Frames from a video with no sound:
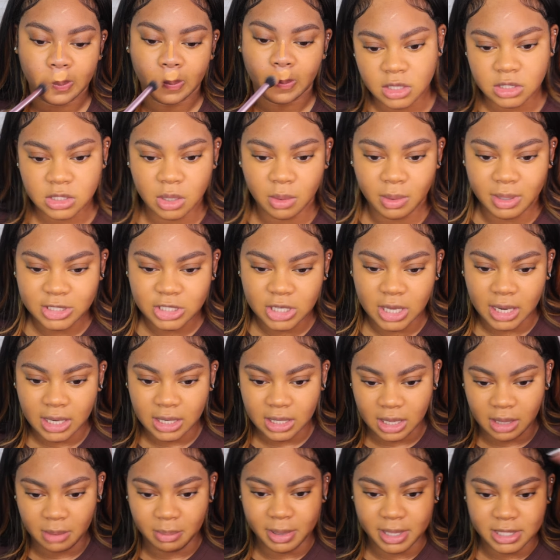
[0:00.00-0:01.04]
So I try to
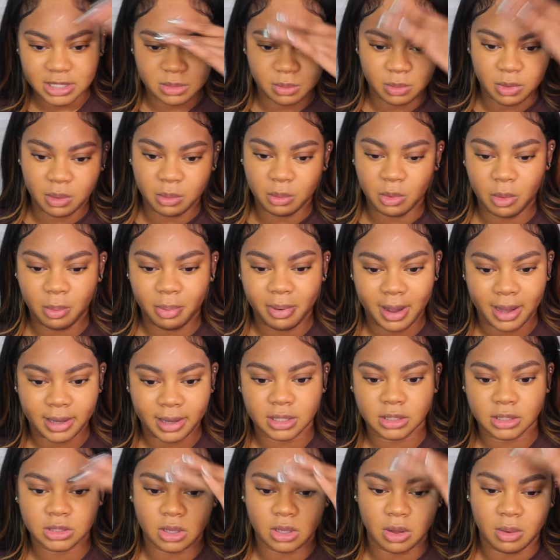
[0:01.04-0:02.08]
keep as minimal
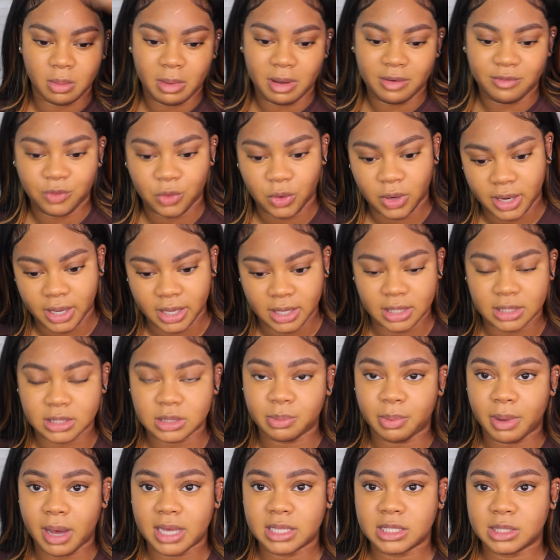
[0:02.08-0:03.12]
product on my forehead as
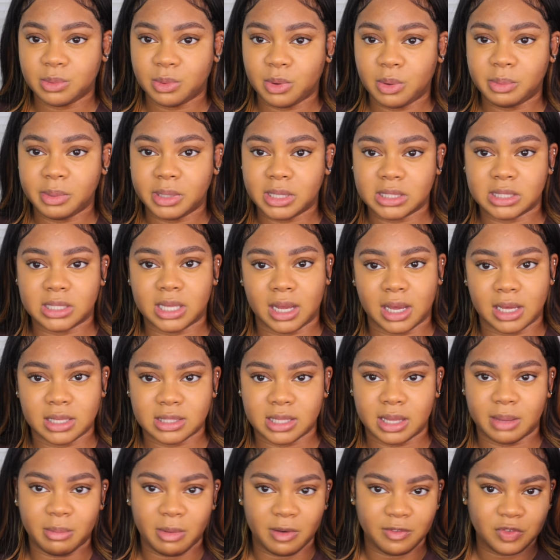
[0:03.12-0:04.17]
possible, because like I
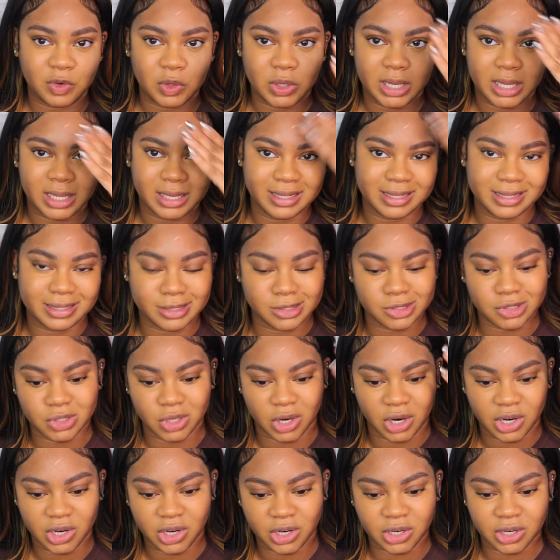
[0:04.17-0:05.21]
said, my forehead is
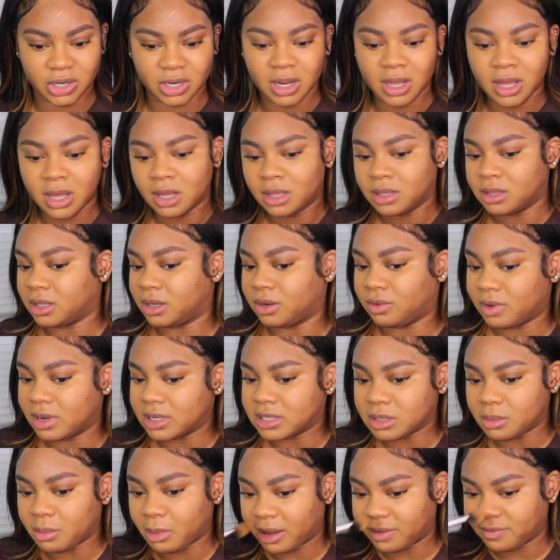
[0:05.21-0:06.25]
darker than the rest
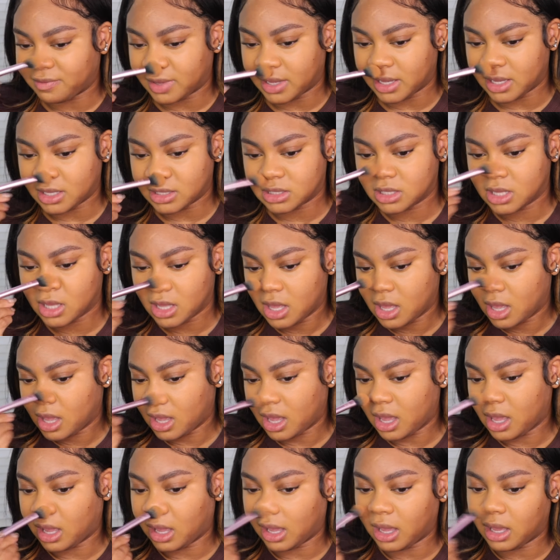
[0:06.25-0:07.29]
of my face,
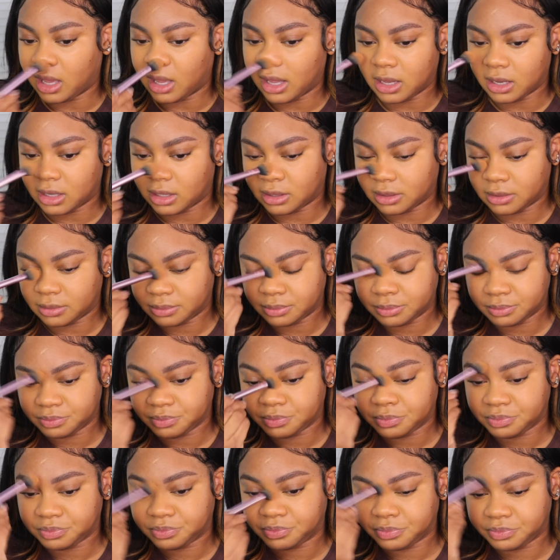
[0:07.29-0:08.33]
and
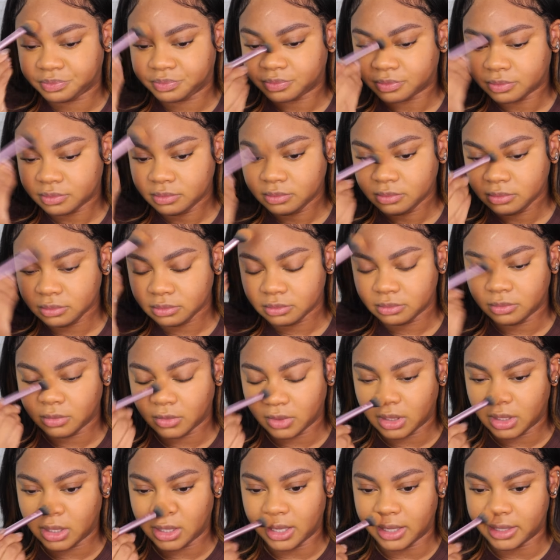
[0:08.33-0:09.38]

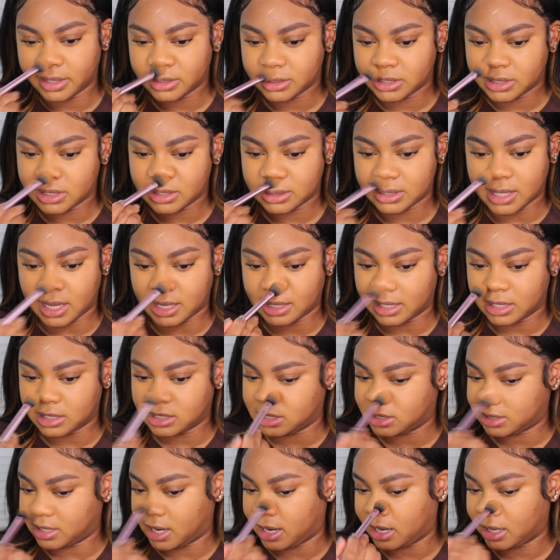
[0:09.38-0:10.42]
yeah, it's just not
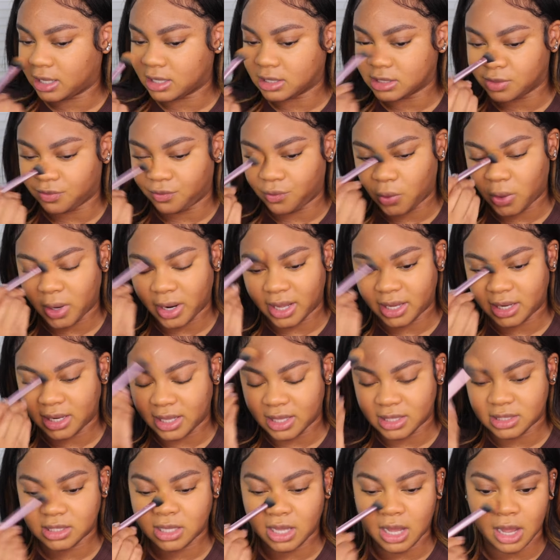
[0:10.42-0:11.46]
necessary because the forehead
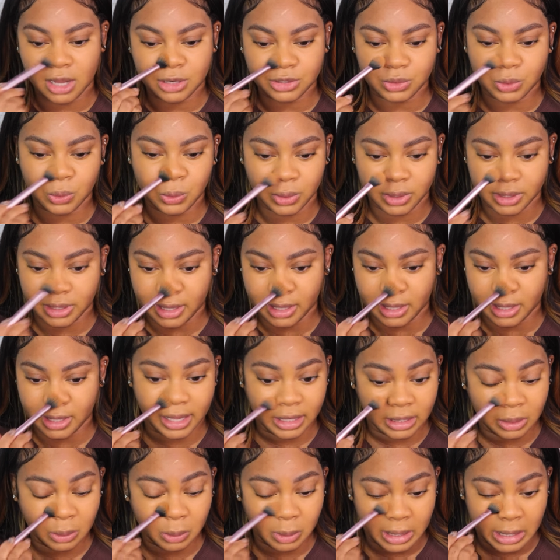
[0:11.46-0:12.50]
gets contoured
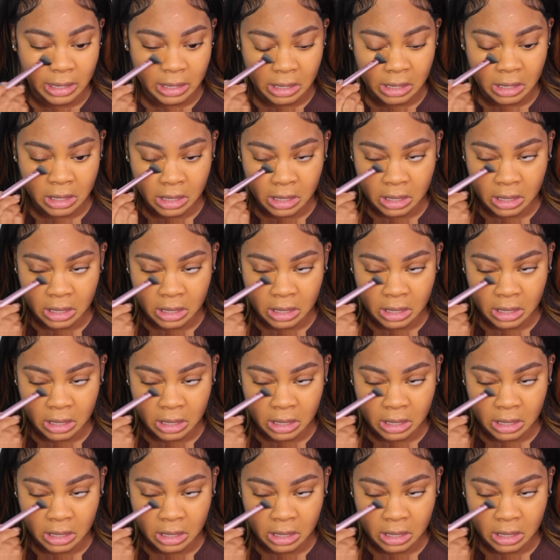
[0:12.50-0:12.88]
anyway.